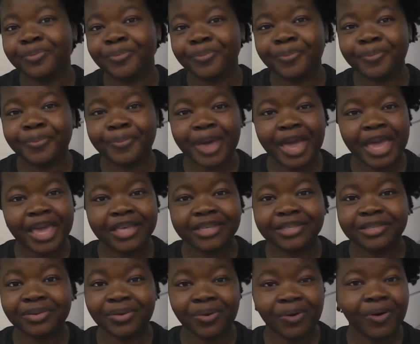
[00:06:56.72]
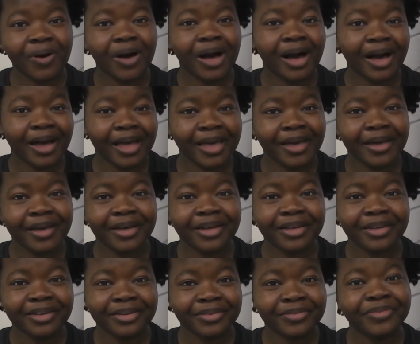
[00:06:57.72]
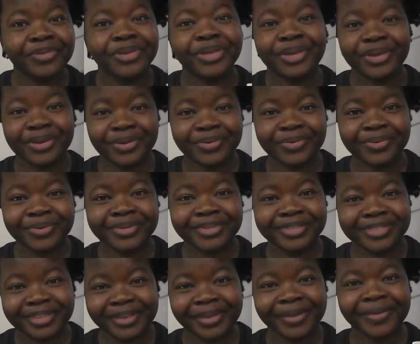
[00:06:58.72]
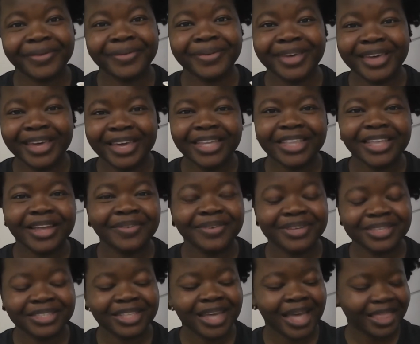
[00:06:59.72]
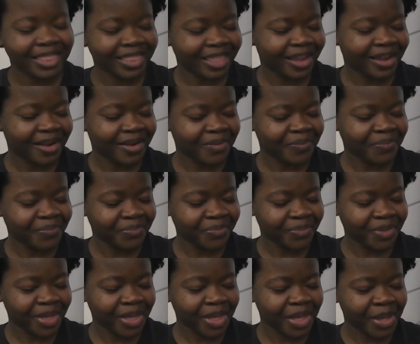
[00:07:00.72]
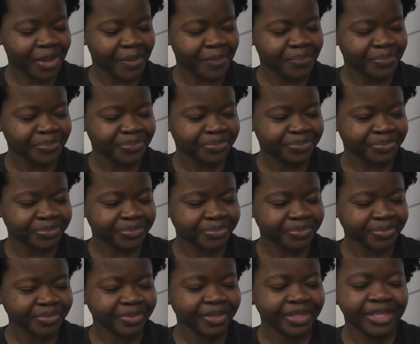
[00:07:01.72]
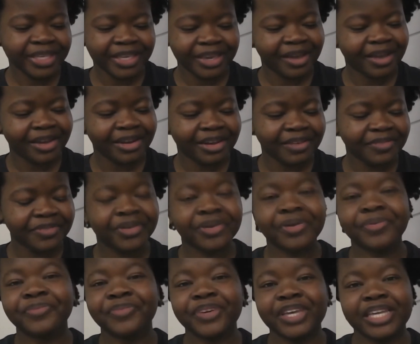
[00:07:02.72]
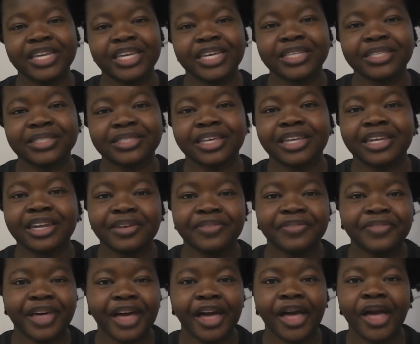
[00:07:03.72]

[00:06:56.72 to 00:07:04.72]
may score higher for you. So there is that there. But yeah, I love the convenience. I love that